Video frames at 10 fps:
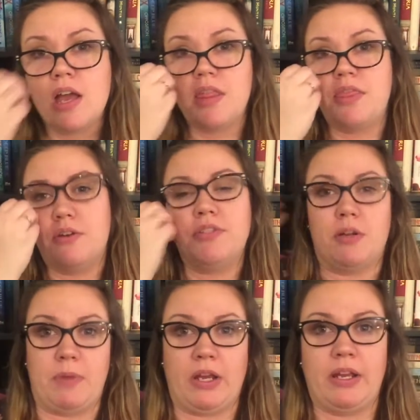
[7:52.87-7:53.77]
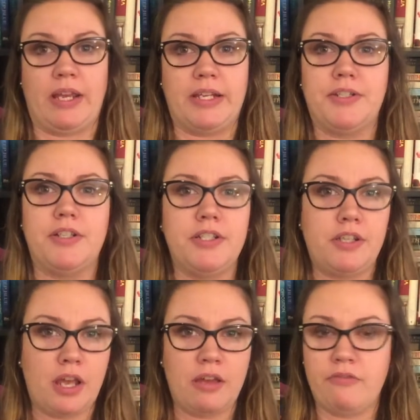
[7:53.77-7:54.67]
those are my answers
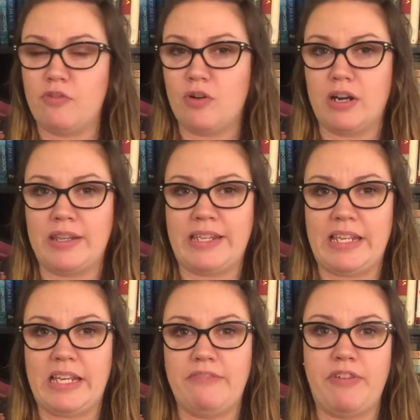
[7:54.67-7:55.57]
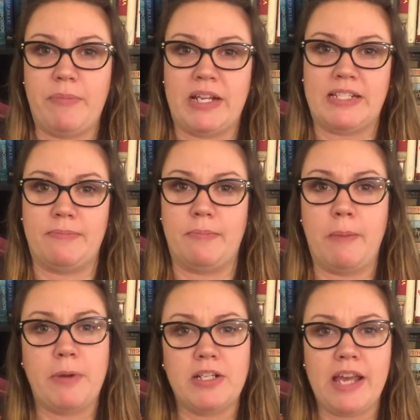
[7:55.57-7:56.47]
for the feminism
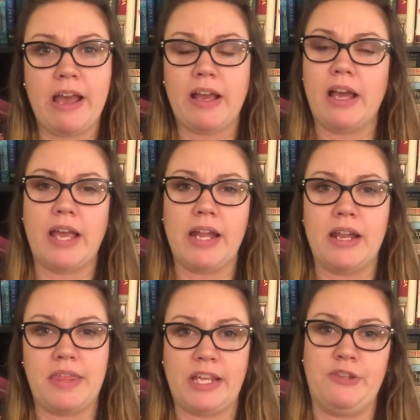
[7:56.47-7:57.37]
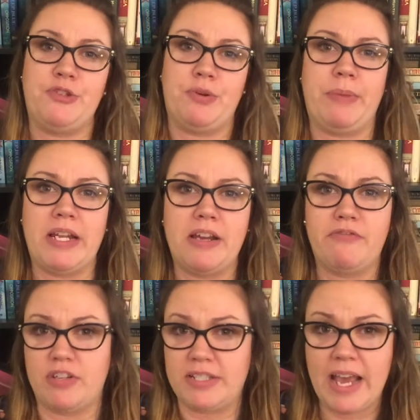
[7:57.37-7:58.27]
book tag. Again, thank you to Amanda
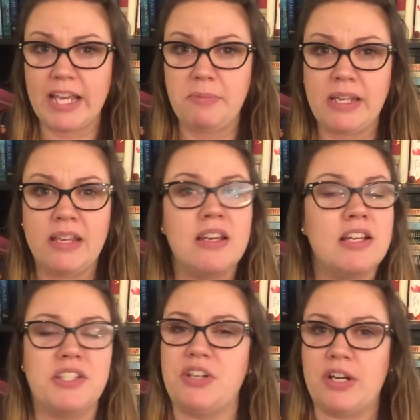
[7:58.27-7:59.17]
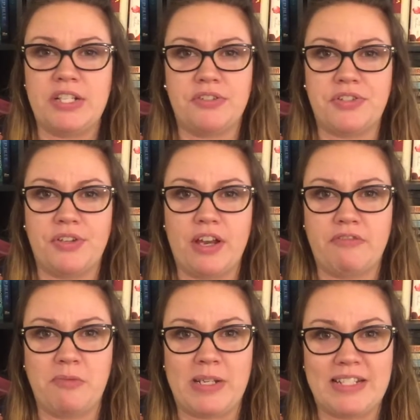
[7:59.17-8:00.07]
for tagging me. Sorry it took so long
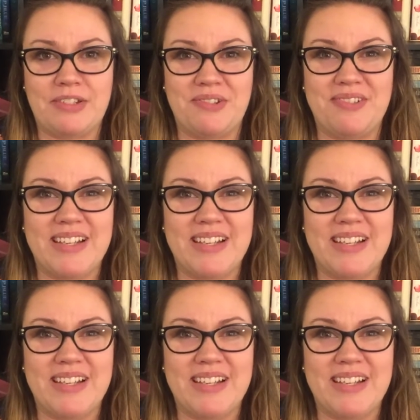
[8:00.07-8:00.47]
for me to